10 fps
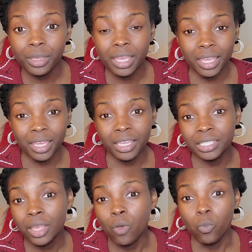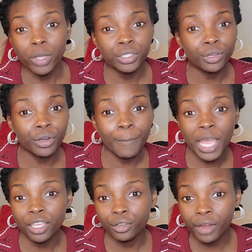is what's going to
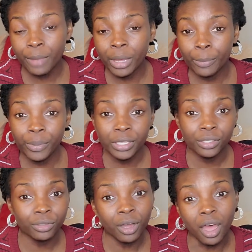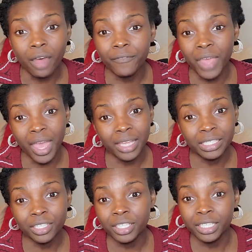make your grandma pissed off and
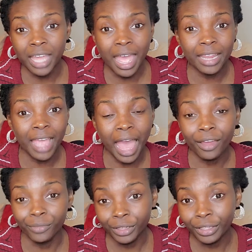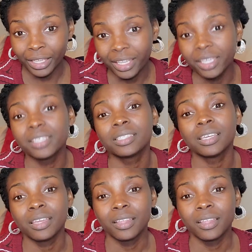tell your daddy how it really is.